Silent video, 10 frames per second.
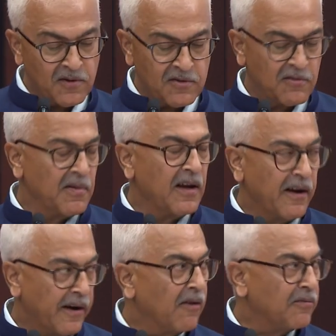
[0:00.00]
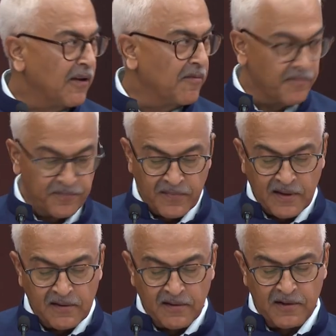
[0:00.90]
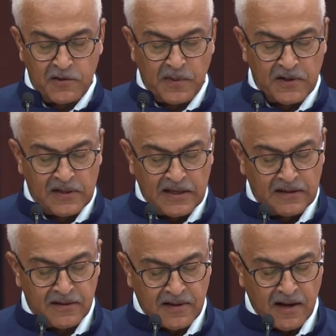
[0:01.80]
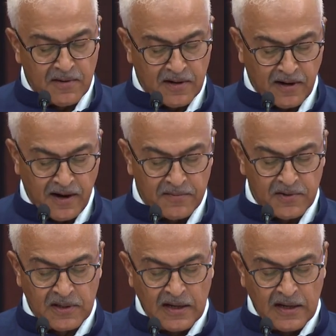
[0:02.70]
We should be ahead of them, and especially the cyber crimes.